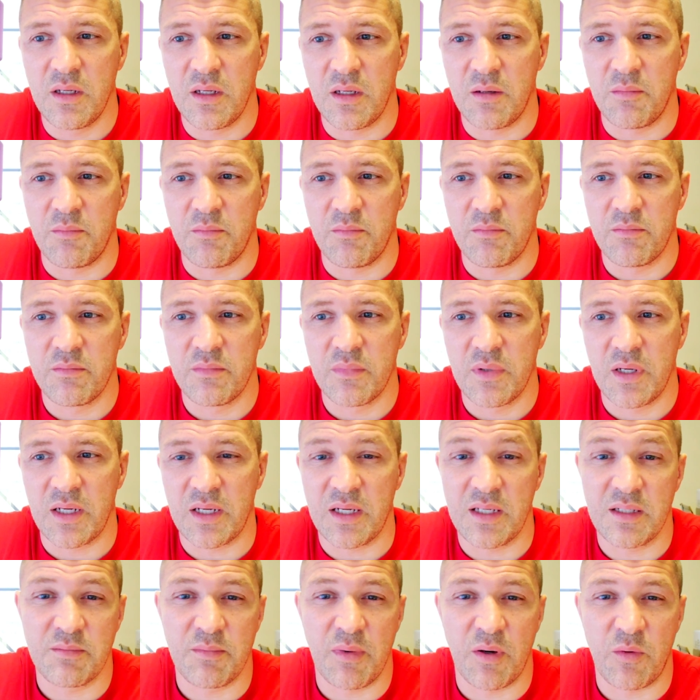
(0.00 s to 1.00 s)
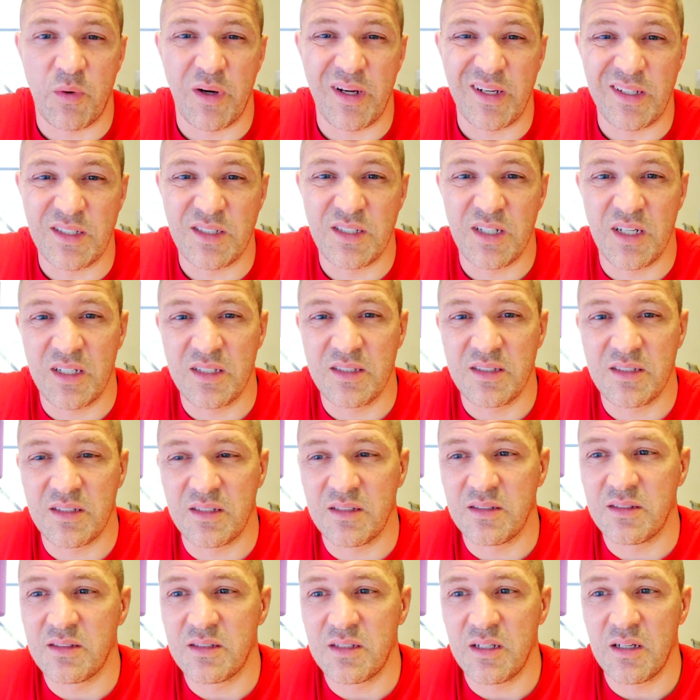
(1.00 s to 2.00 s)
and I guess my right chest
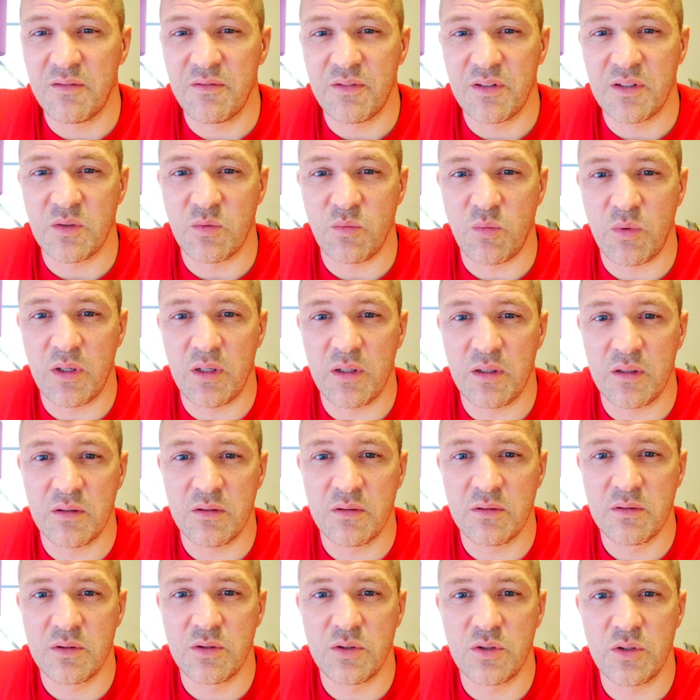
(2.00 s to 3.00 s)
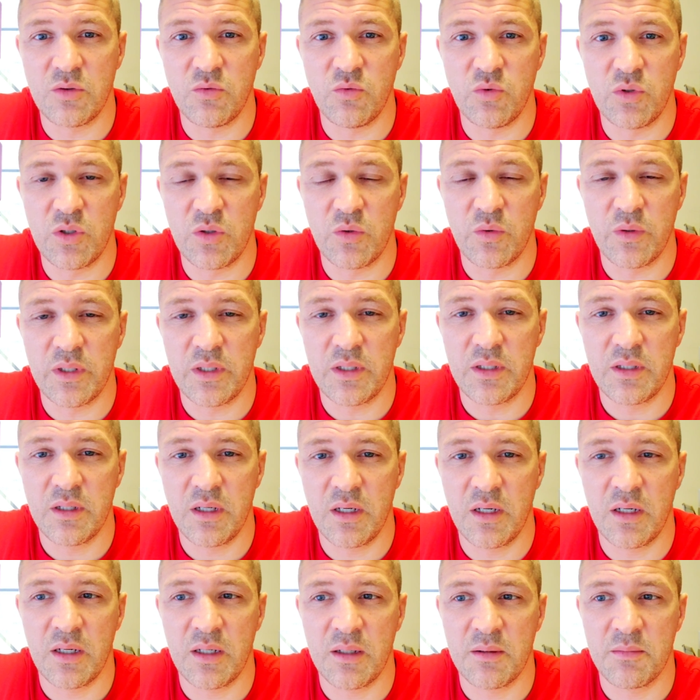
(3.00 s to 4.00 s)
and stuff as well due to it
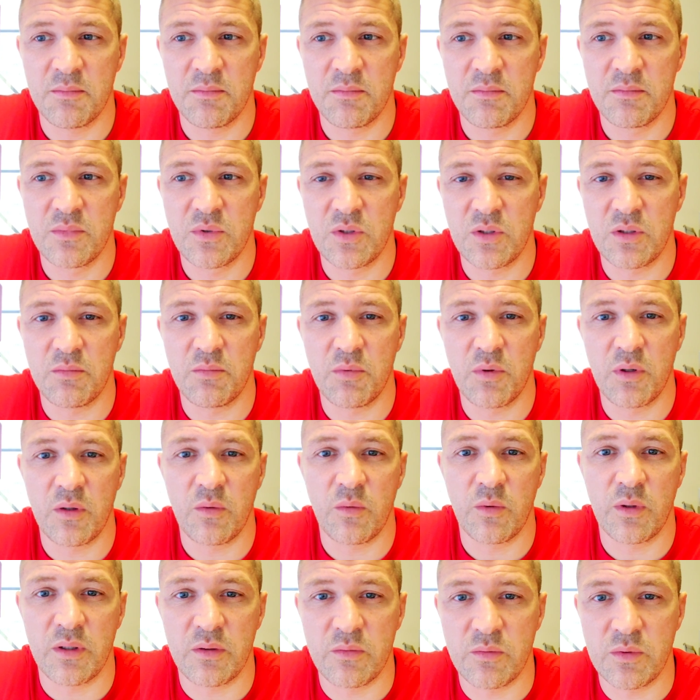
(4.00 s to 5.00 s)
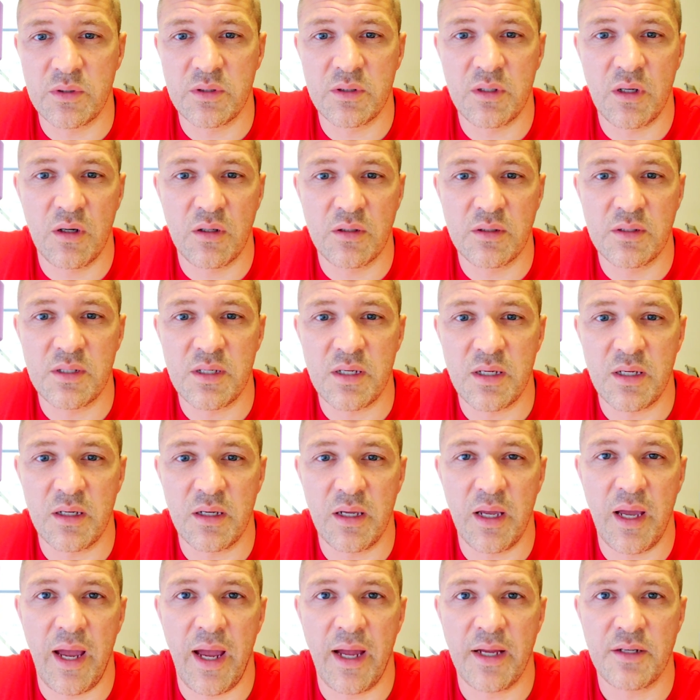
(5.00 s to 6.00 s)
um, to the point where it was causing
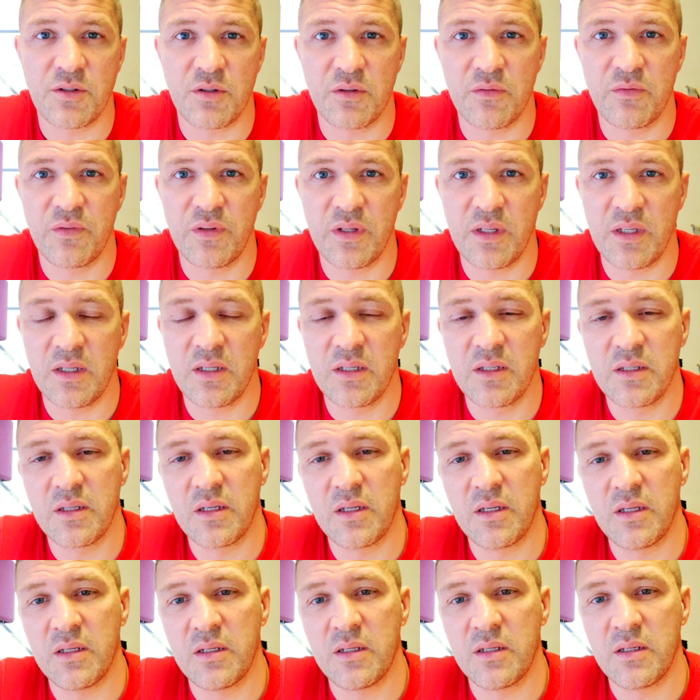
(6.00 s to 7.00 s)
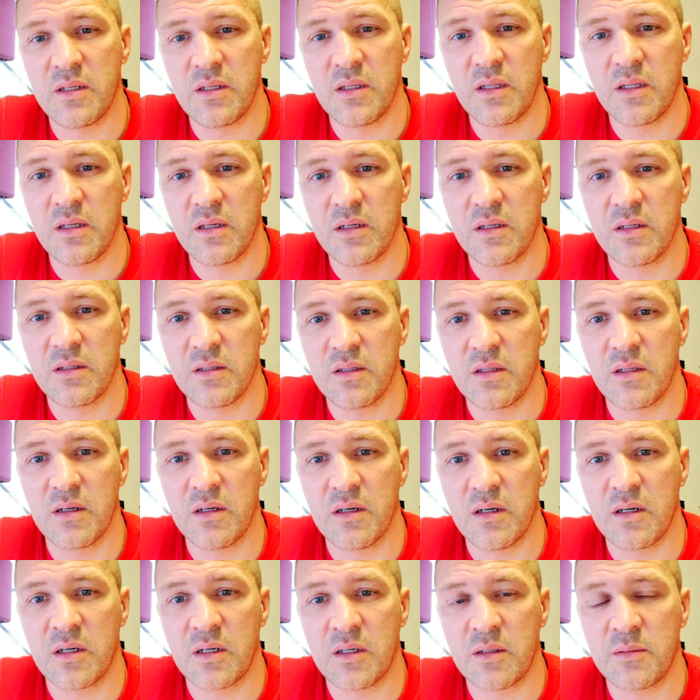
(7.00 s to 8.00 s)
atrophy in the, the
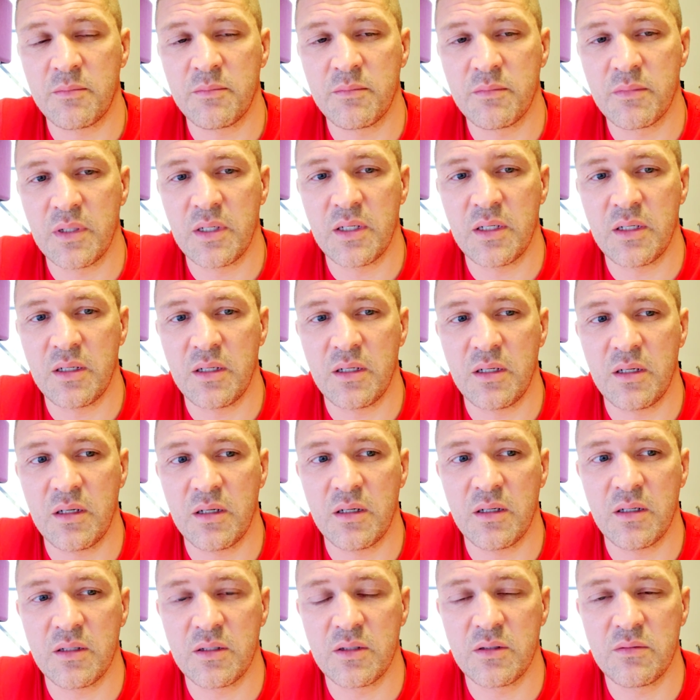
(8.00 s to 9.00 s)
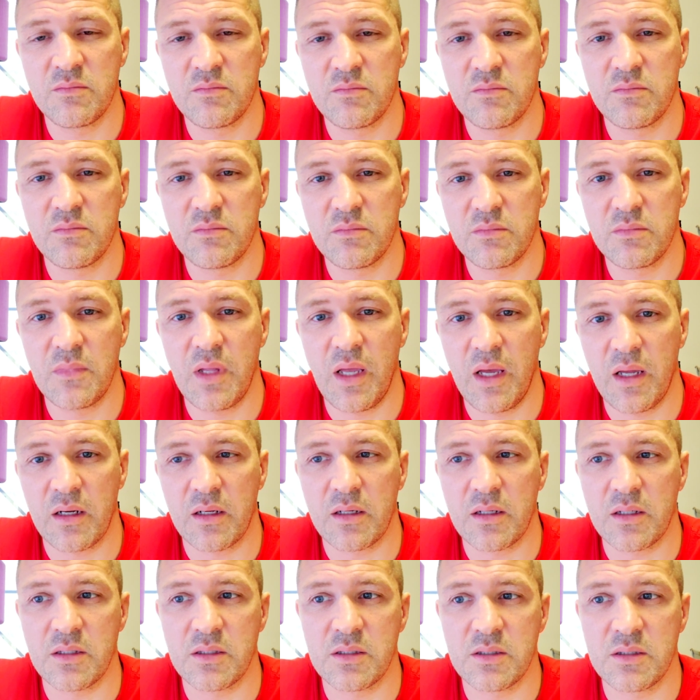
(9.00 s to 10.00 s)
arm and it uh, had a
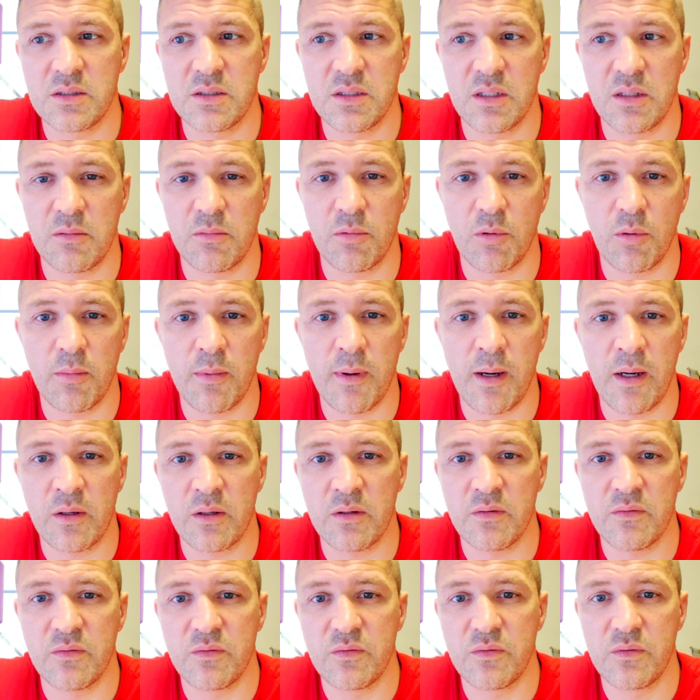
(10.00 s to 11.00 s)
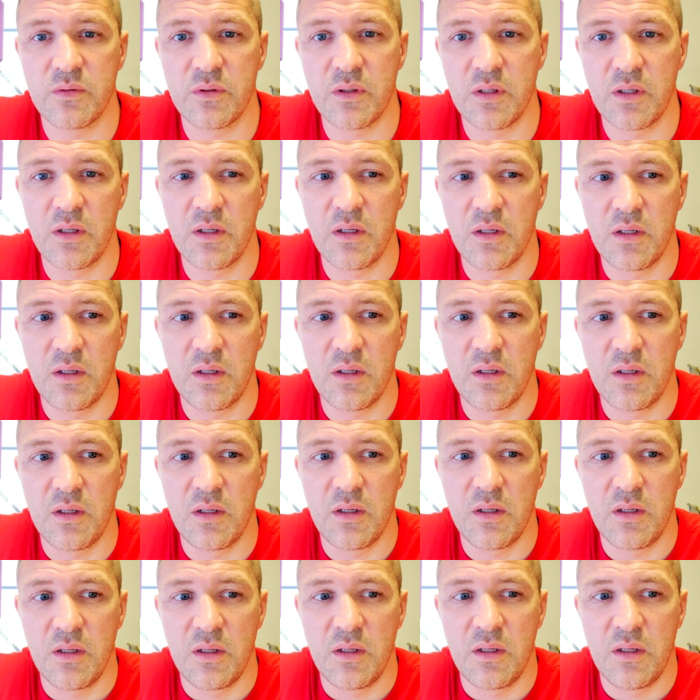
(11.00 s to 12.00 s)
considerable amount of,
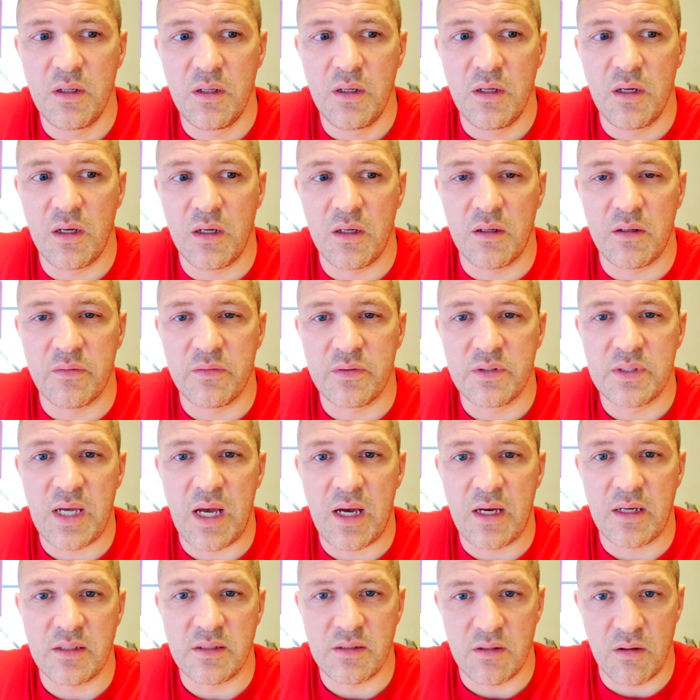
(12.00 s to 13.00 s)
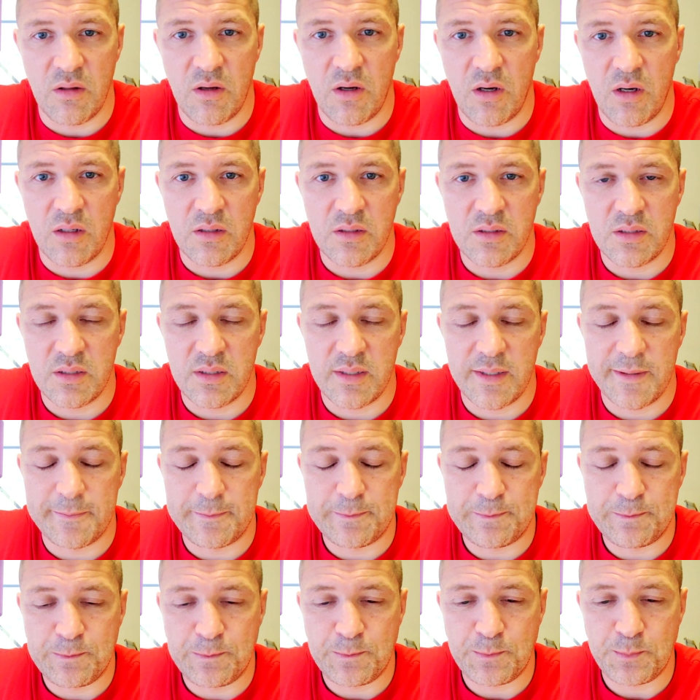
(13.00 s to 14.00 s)
of size loss.
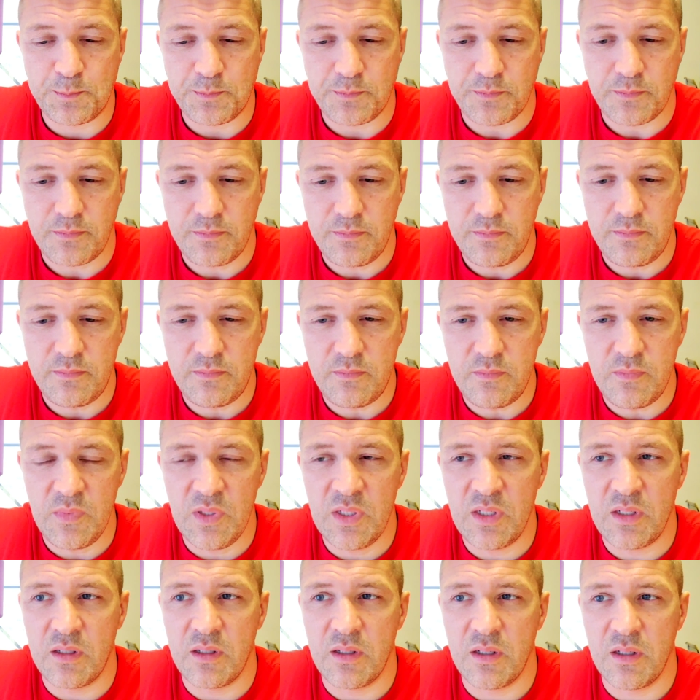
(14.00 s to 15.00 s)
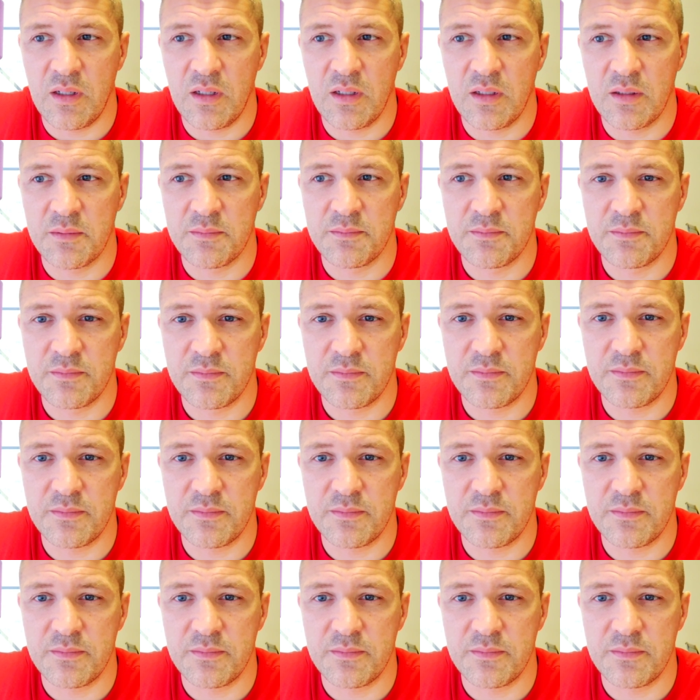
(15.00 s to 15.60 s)
Um,